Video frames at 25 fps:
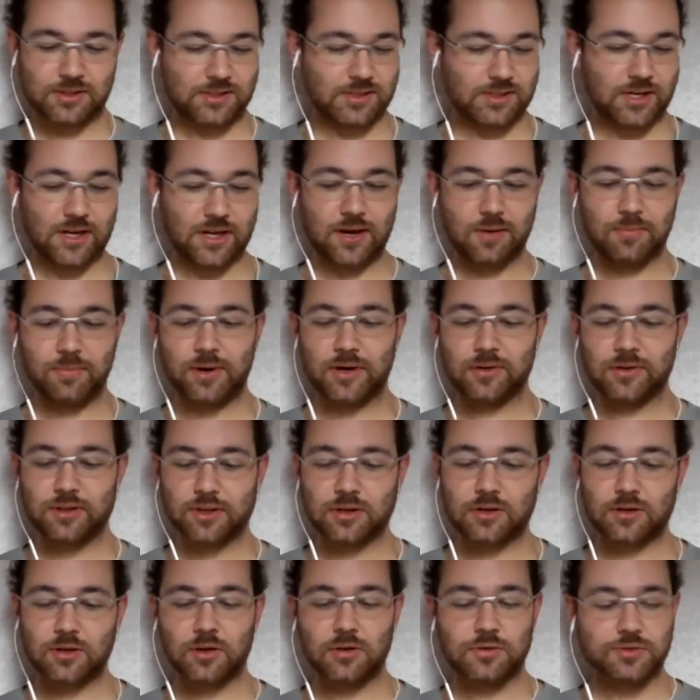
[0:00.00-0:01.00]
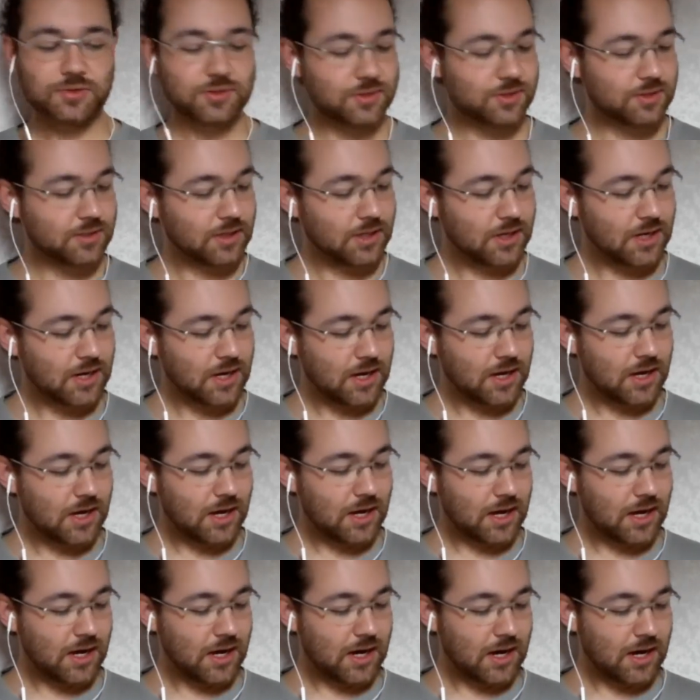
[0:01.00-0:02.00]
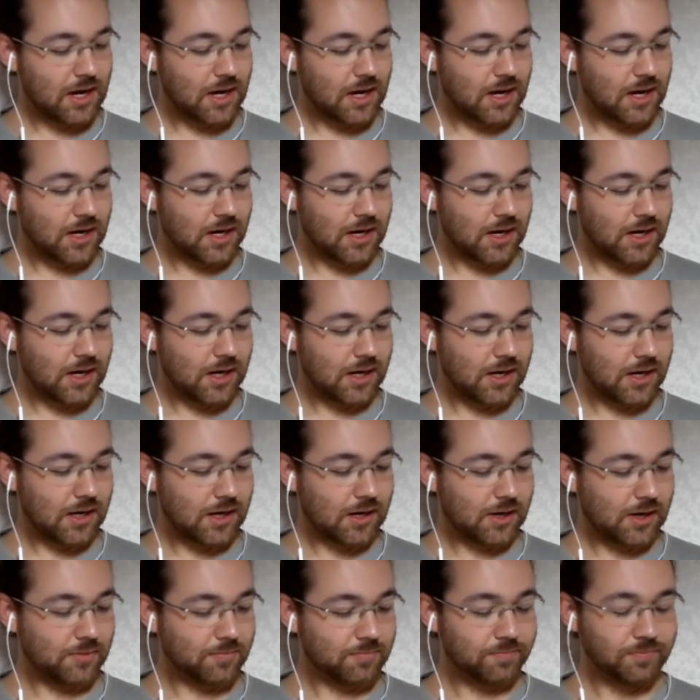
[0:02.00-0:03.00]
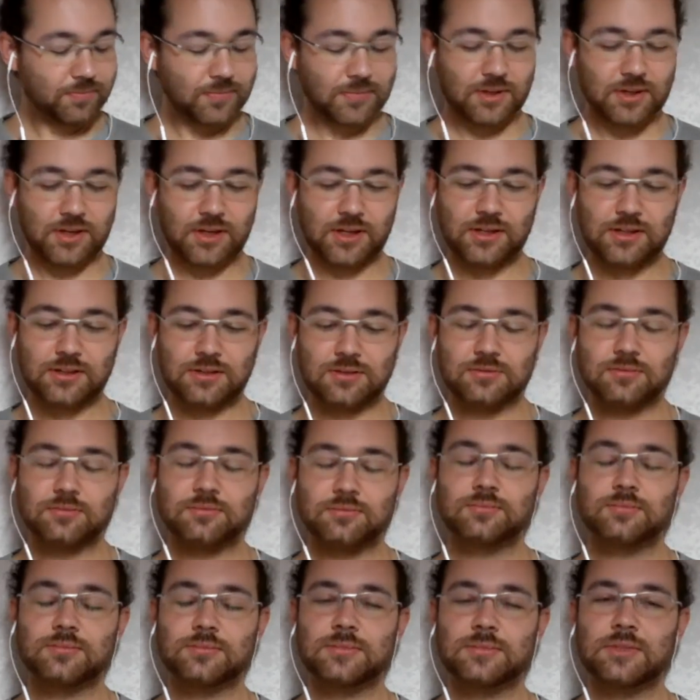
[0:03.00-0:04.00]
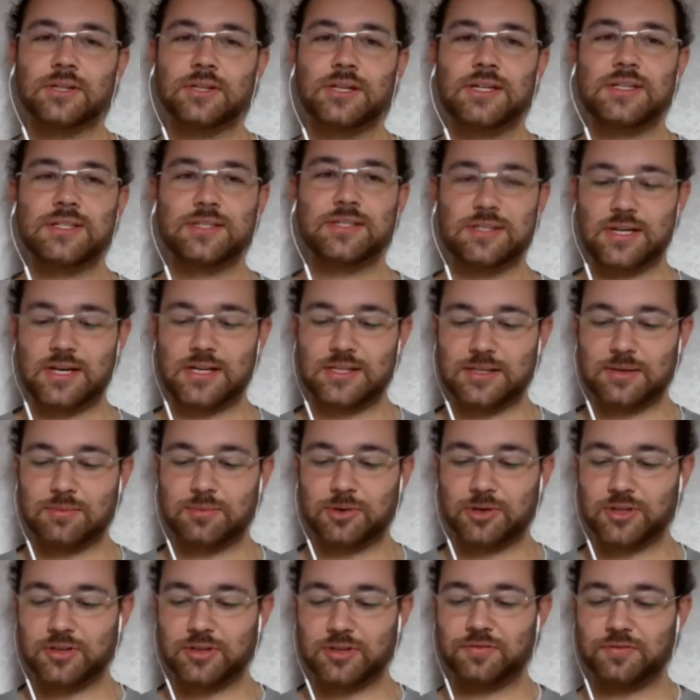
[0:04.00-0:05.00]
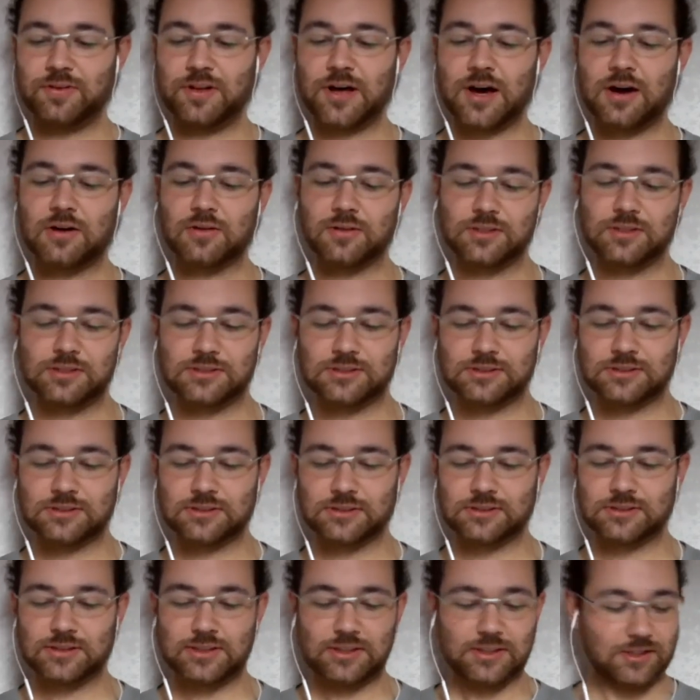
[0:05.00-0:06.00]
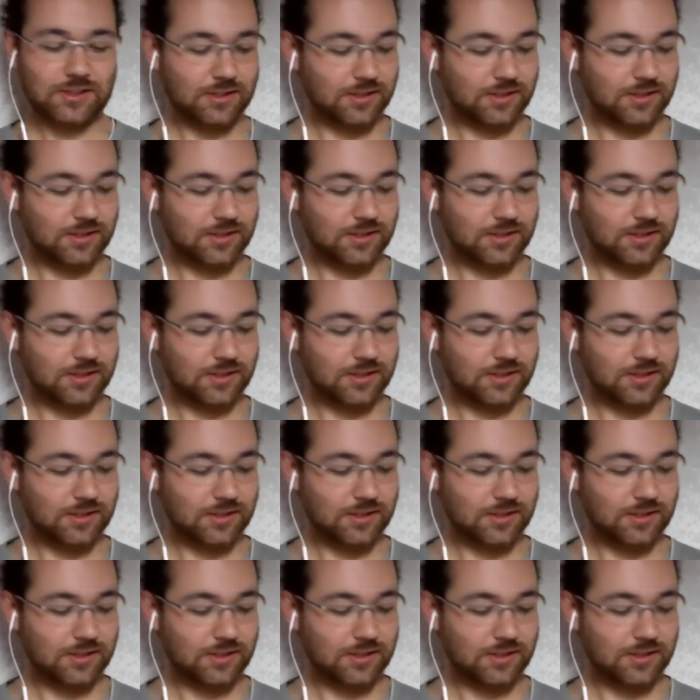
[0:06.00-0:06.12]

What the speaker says: saying about the clothes, and He says about the flowers,